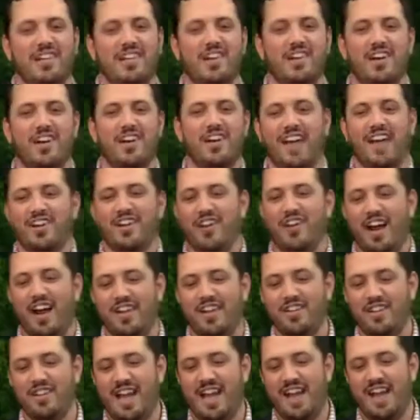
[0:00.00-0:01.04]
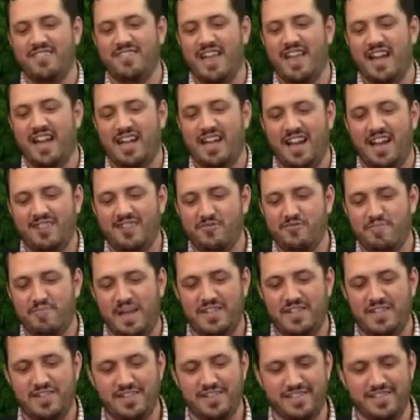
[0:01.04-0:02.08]
I don't have that kind of
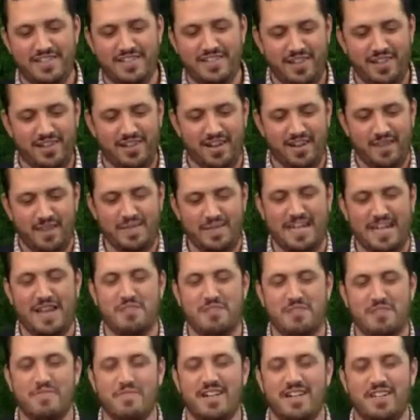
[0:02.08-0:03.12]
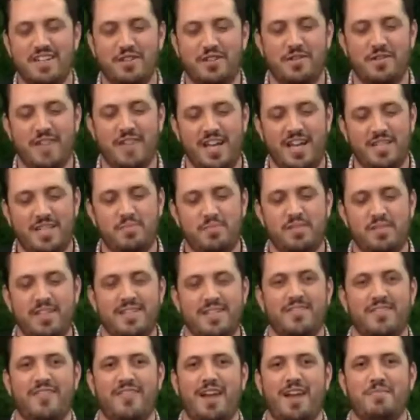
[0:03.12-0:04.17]
patience. So, I mean, anybody who does, please
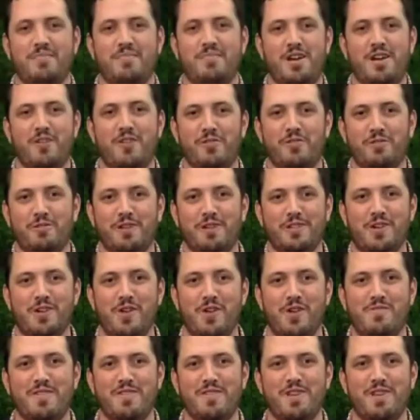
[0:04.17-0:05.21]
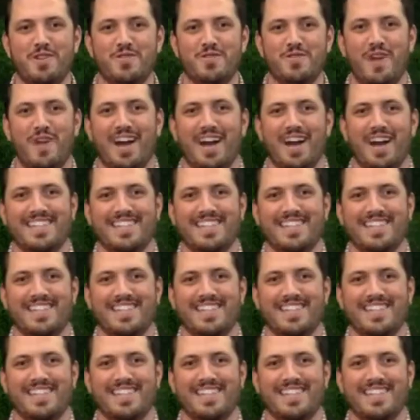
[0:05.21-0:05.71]
invite me over when you open those wines.